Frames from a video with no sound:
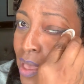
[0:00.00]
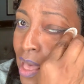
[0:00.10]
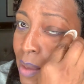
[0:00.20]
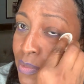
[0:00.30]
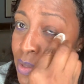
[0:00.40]

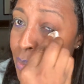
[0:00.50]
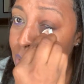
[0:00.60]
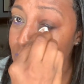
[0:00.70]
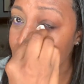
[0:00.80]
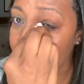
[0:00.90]
to
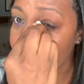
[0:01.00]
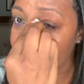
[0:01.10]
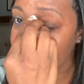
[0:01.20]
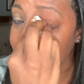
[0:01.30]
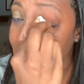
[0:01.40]
preserve
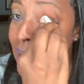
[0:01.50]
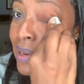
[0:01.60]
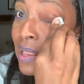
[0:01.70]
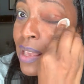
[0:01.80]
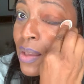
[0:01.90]
your
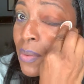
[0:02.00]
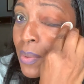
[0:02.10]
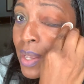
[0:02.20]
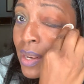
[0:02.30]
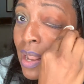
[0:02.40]
skin.
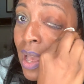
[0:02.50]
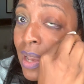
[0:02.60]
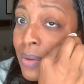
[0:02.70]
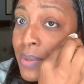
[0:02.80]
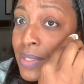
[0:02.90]
When
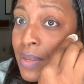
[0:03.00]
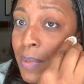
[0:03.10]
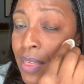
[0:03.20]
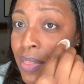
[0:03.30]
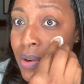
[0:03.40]
I was in
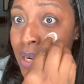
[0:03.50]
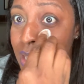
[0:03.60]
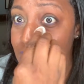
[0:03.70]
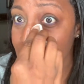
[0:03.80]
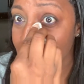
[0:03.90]
my
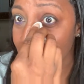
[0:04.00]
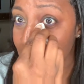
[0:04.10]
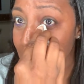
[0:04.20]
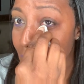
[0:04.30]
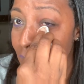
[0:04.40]
30s, I
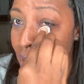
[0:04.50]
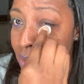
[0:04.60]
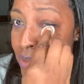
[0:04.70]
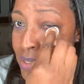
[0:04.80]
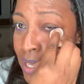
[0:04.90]
kept buying all
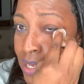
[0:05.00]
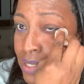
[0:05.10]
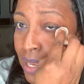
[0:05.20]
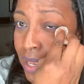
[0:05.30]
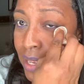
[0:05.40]
this
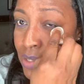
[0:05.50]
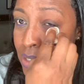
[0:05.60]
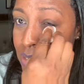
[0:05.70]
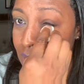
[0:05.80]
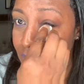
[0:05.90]
anti-aging
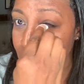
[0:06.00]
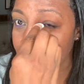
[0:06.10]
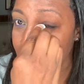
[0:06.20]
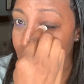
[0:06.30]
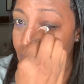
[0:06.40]
stuff, and
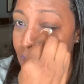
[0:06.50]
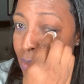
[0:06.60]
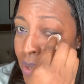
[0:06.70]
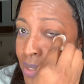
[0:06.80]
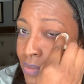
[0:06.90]
people were like,
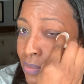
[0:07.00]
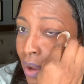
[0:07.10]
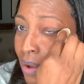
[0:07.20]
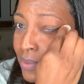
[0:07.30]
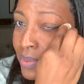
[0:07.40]
what is
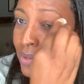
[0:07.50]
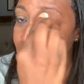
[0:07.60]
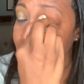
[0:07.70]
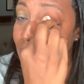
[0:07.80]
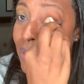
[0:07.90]
wrong with you? You're
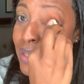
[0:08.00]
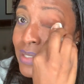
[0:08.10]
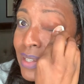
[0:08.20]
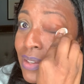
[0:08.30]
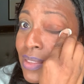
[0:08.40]

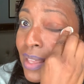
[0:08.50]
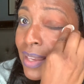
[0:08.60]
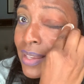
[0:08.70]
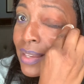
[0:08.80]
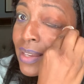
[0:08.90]
crazy.
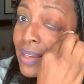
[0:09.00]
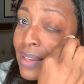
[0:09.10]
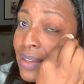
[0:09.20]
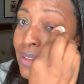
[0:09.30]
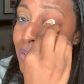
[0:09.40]
Like,
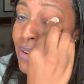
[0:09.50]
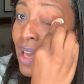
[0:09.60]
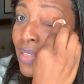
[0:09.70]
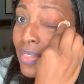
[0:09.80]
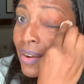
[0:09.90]
you're
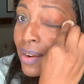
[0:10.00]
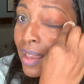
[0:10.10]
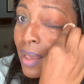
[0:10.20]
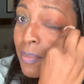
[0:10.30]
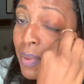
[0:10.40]
not there
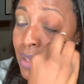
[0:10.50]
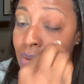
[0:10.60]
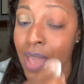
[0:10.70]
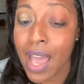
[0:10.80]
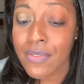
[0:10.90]
yet, but you
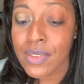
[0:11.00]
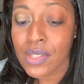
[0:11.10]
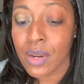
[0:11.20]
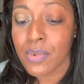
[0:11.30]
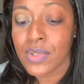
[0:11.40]
have to
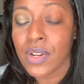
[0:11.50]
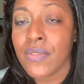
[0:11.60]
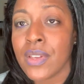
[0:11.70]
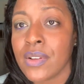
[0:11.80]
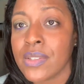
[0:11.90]
start
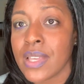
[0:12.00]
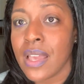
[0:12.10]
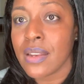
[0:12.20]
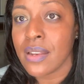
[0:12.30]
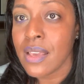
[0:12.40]
preserving your
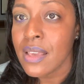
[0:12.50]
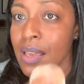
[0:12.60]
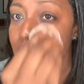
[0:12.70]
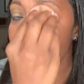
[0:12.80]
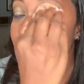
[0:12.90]
skin
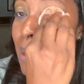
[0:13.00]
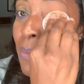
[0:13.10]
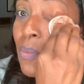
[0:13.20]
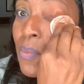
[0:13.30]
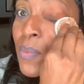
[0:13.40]

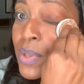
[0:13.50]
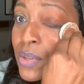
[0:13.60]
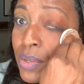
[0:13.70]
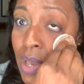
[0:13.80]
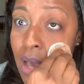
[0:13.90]
when
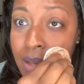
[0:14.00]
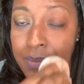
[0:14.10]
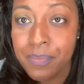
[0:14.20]
you're young.